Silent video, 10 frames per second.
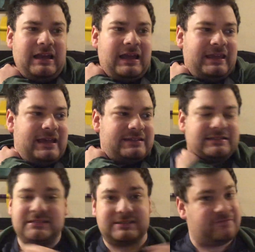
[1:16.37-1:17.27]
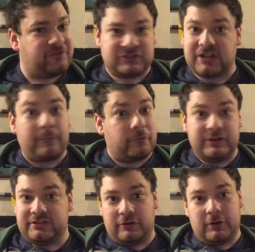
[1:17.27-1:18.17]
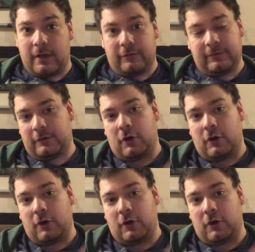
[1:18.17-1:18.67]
I guess for some reason or another they're